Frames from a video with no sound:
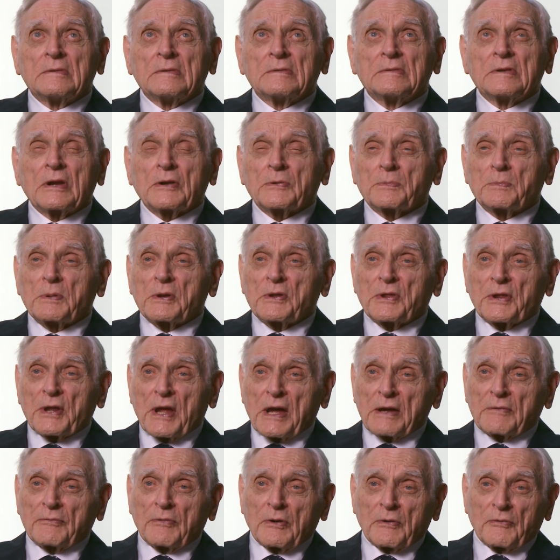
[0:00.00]
just be
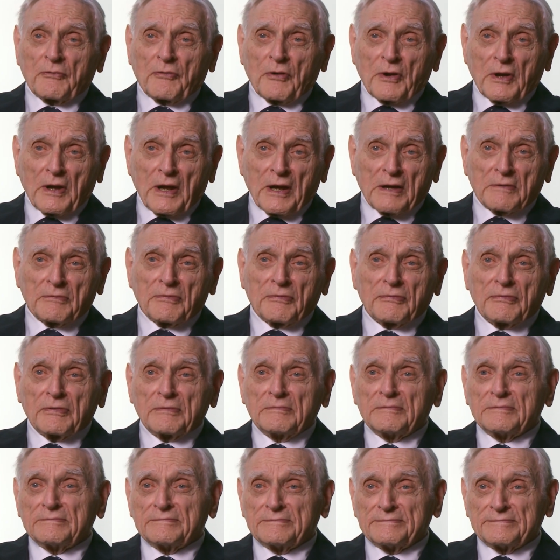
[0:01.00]
thankful for life
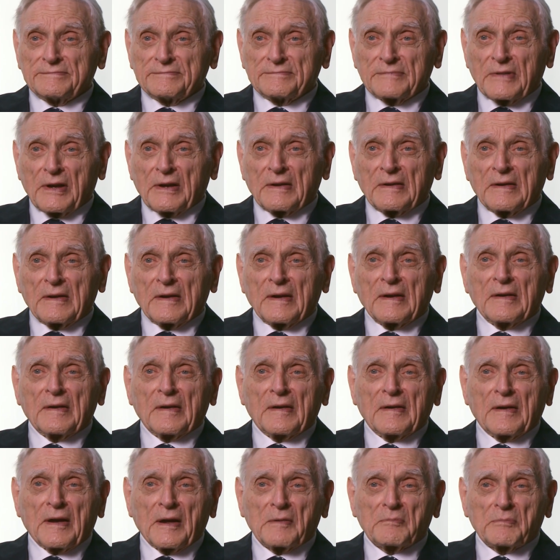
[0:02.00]

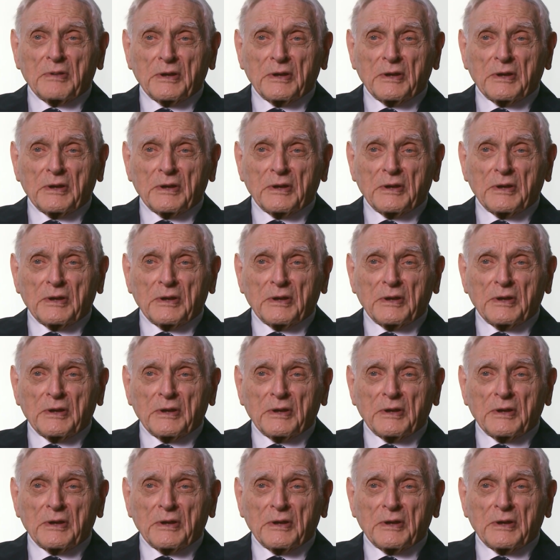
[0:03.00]
and